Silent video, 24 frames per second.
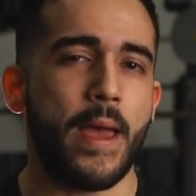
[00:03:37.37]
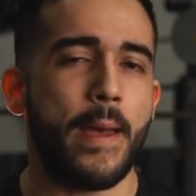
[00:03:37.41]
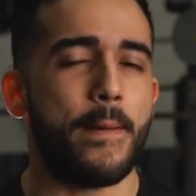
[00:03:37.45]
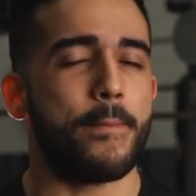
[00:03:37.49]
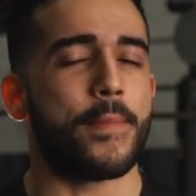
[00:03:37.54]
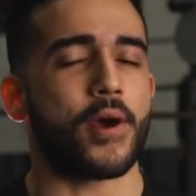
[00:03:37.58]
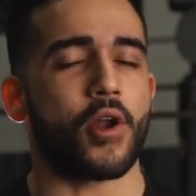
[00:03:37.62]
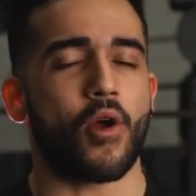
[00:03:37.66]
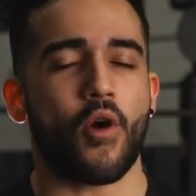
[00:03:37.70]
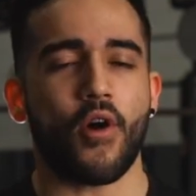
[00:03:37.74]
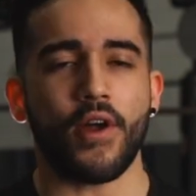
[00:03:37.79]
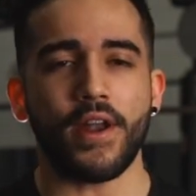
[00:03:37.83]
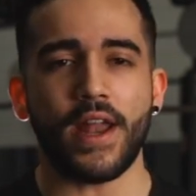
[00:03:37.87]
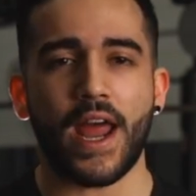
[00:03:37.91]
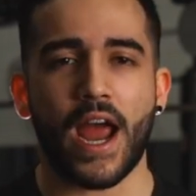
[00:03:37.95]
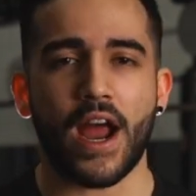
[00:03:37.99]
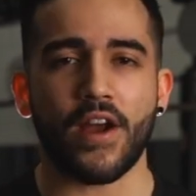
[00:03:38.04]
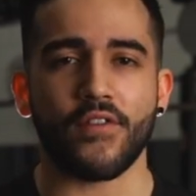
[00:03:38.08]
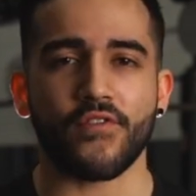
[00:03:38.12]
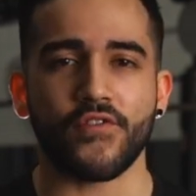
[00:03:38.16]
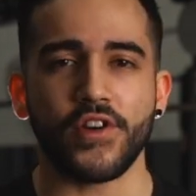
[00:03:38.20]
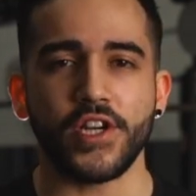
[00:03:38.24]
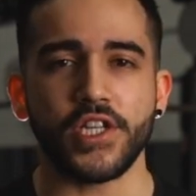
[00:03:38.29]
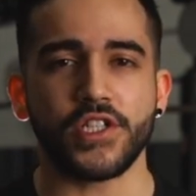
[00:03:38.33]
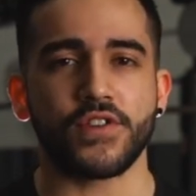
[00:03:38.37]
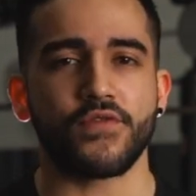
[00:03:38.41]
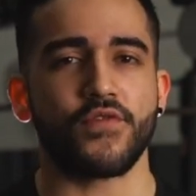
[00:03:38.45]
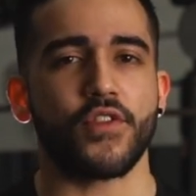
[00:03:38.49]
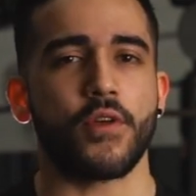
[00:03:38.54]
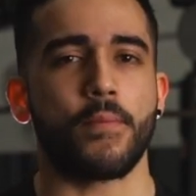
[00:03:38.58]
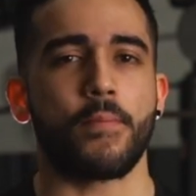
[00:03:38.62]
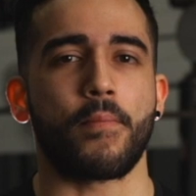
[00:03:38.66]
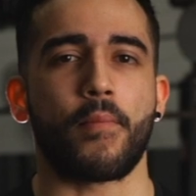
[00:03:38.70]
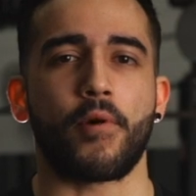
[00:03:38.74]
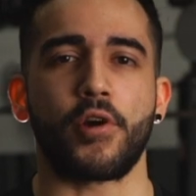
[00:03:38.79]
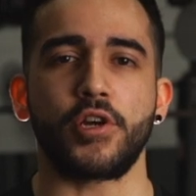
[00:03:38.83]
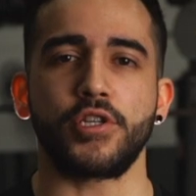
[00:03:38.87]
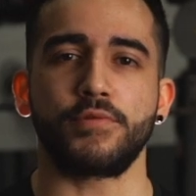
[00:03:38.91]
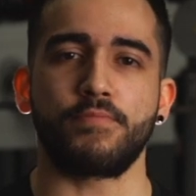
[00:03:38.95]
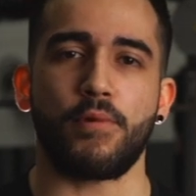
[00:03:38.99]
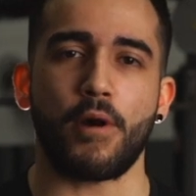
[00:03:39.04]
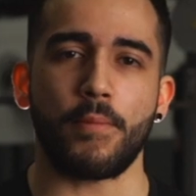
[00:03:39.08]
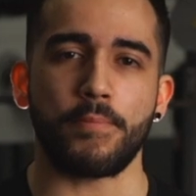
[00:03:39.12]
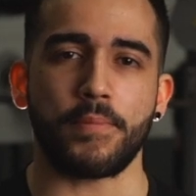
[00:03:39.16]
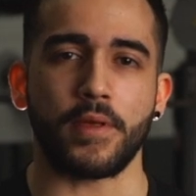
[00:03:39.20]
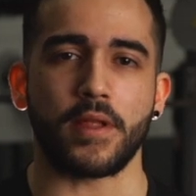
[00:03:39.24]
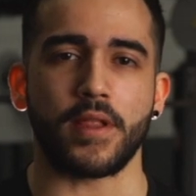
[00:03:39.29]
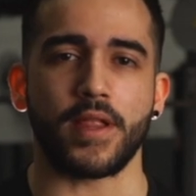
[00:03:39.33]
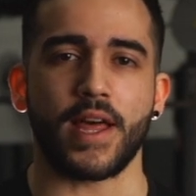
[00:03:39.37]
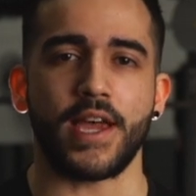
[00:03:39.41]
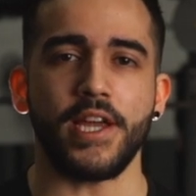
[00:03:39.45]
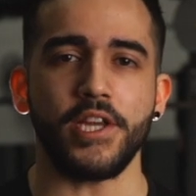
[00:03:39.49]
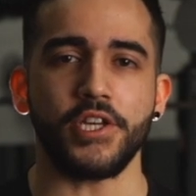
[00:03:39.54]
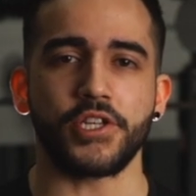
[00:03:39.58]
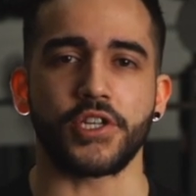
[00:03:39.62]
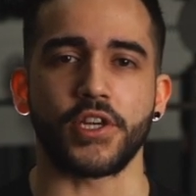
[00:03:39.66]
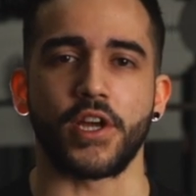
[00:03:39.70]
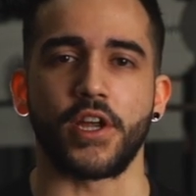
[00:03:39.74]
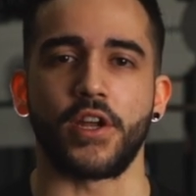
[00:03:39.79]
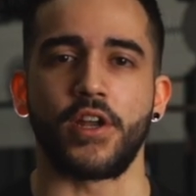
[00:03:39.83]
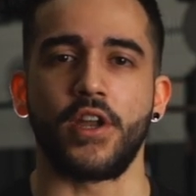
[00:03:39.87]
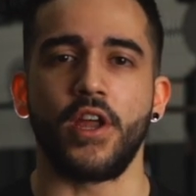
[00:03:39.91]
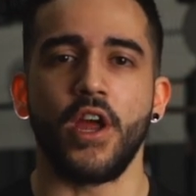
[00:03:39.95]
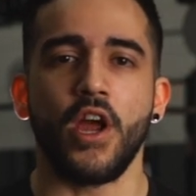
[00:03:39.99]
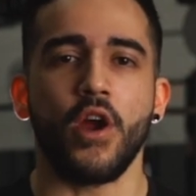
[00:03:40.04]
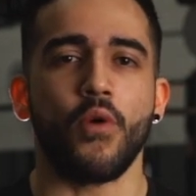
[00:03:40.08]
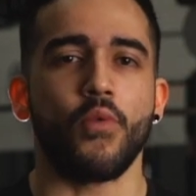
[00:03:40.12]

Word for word: But on average, for the most population,